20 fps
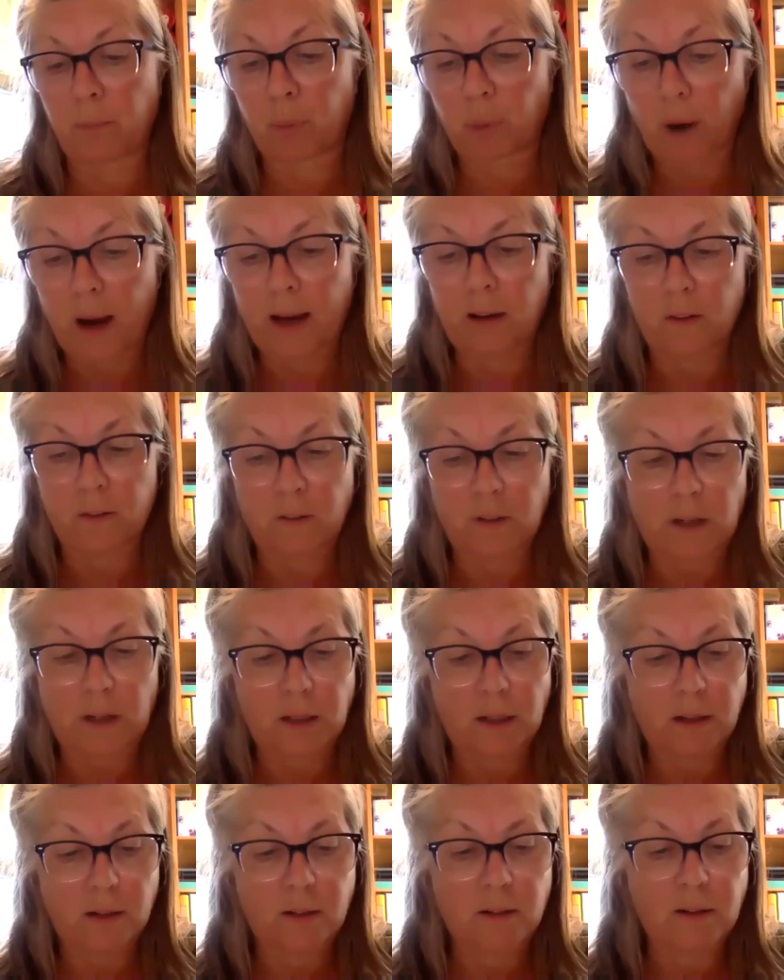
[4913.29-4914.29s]
bread is
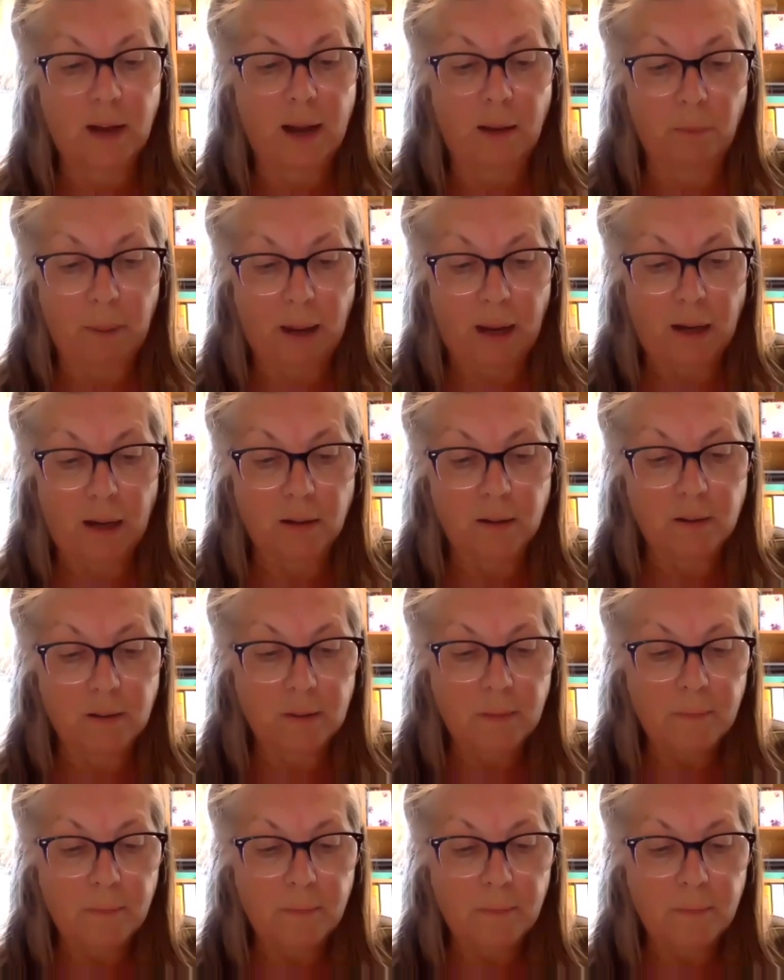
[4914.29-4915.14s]
kneaded and baked.